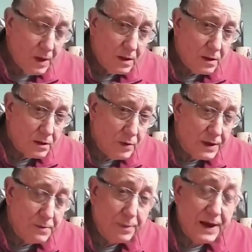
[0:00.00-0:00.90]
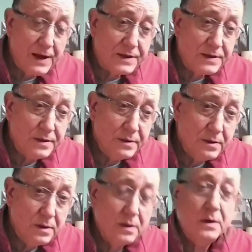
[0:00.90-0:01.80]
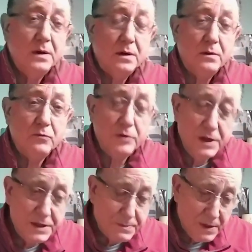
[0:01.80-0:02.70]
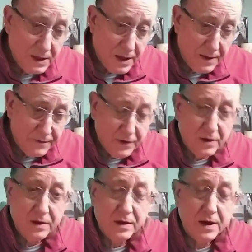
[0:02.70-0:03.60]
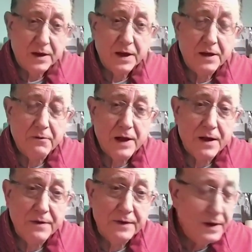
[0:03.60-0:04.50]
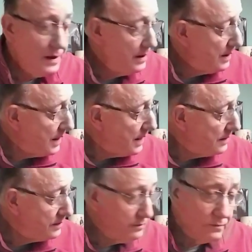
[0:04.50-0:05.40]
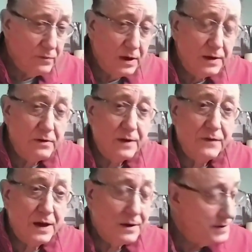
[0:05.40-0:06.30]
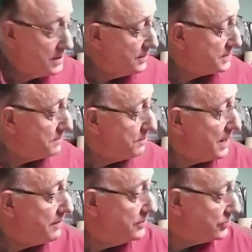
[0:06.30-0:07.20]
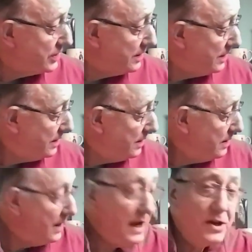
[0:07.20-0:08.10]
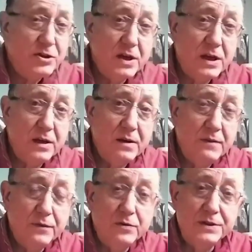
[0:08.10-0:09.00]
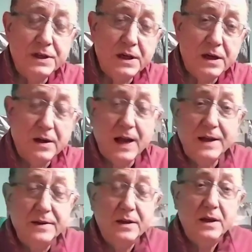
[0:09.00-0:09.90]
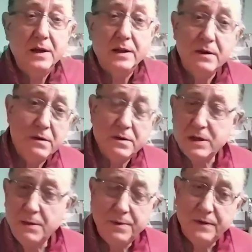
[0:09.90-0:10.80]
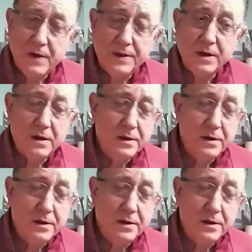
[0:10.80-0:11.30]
quite compact, reasonably light for hugging around, and really great value. So it's the Behringer HA-40R, and there are a couple of other